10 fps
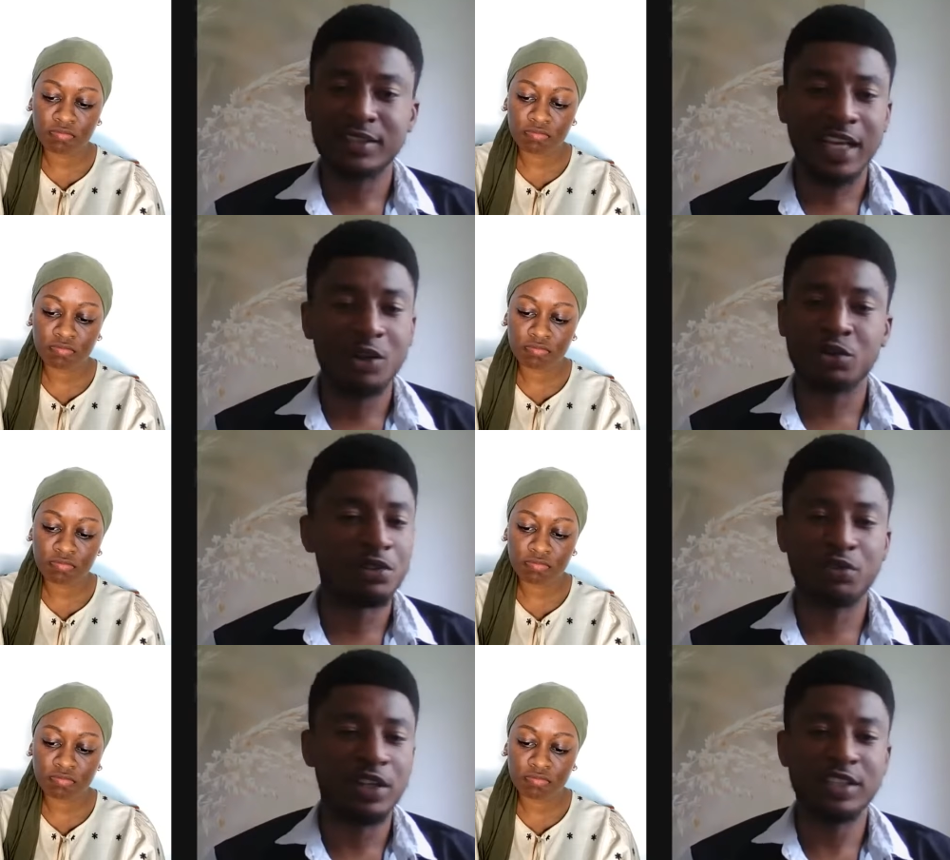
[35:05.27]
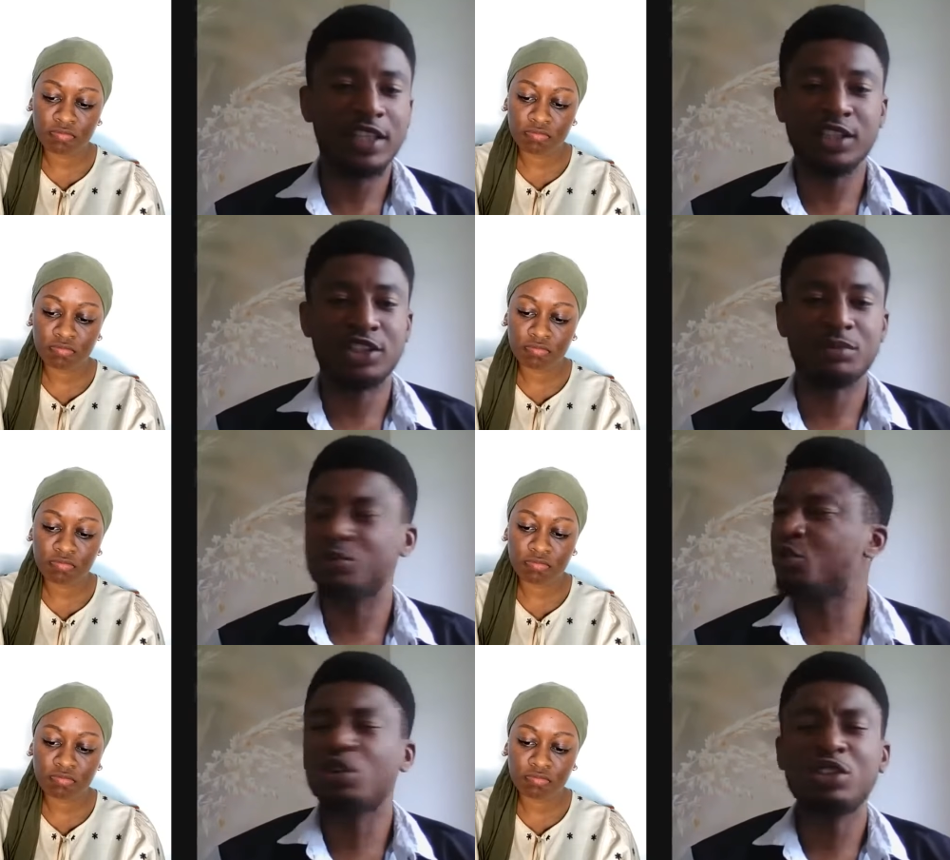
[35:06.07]
Speaker 1: start looking for internship.
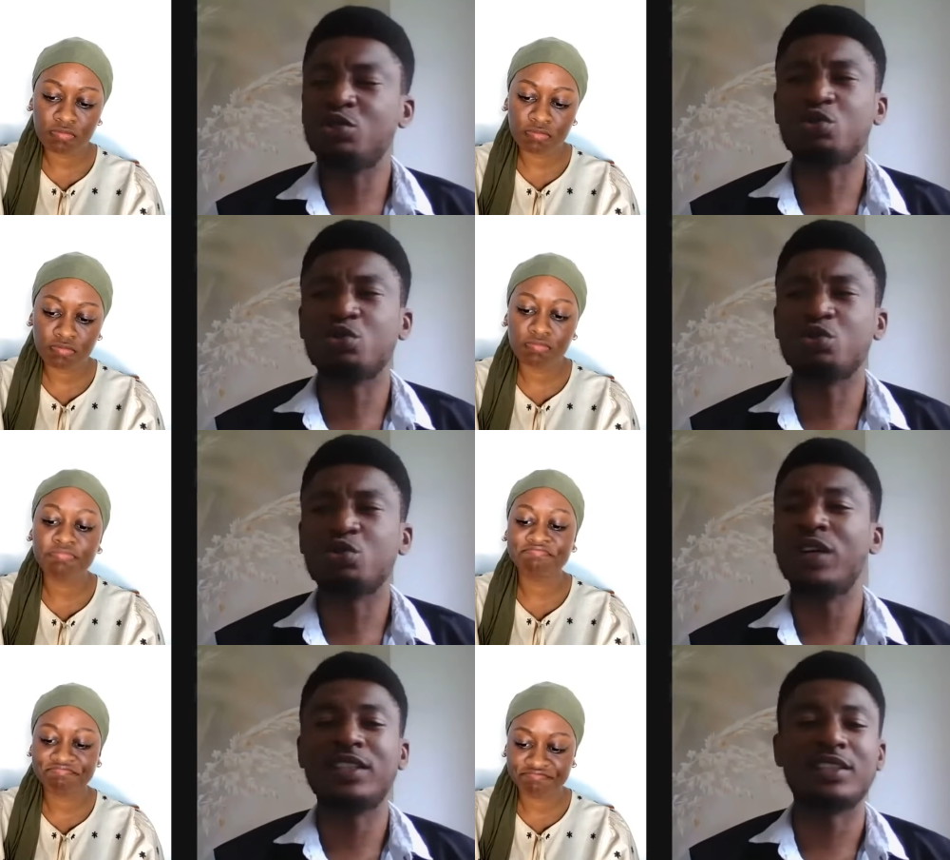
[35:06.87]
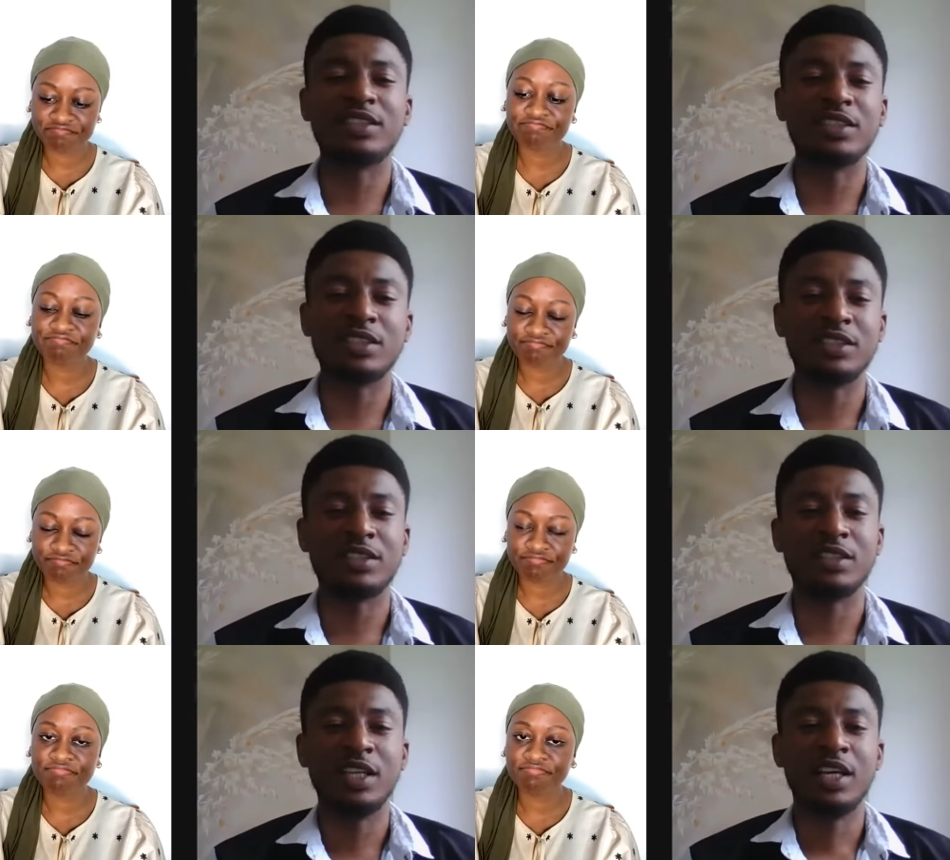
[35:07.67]
You don't need to wait till
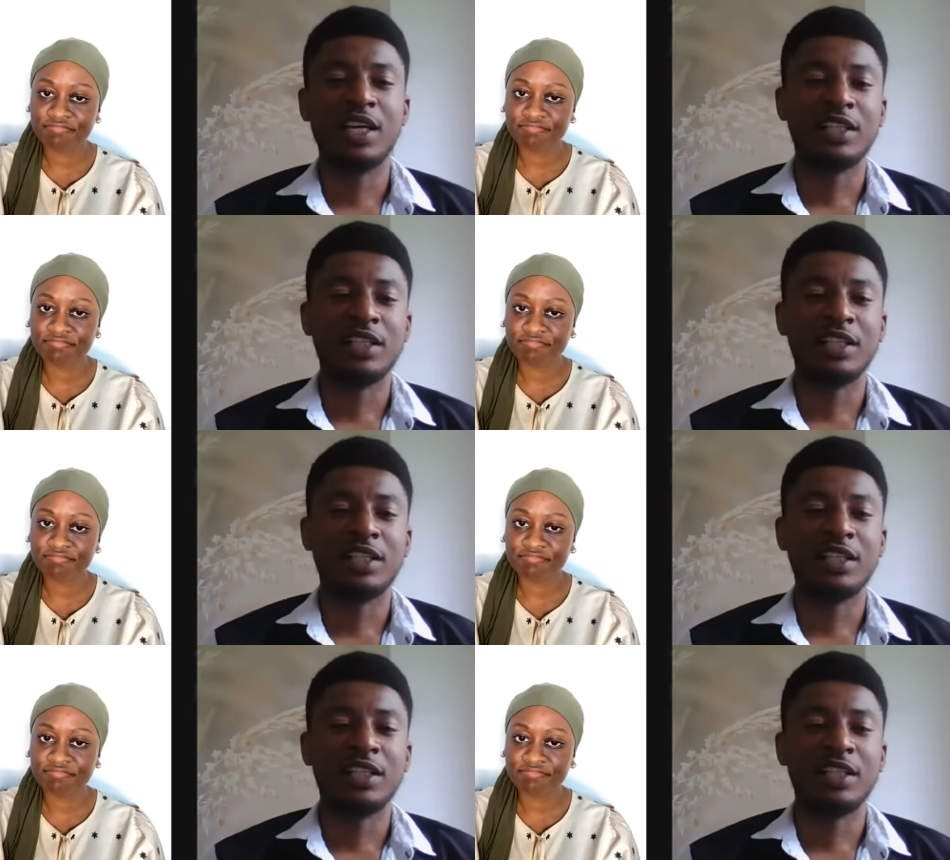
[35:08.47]
this. Thing.